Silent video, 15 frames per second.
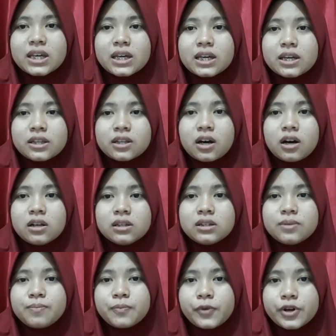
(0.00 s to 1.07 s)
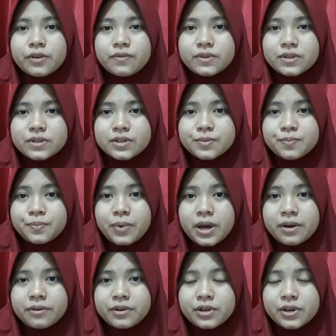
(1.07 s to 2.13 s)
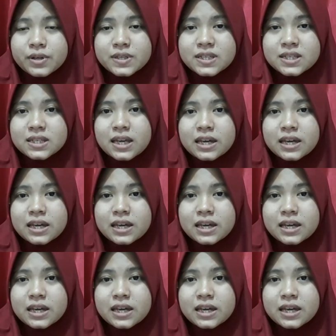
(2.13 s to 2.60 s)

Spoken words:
In all the previous periods,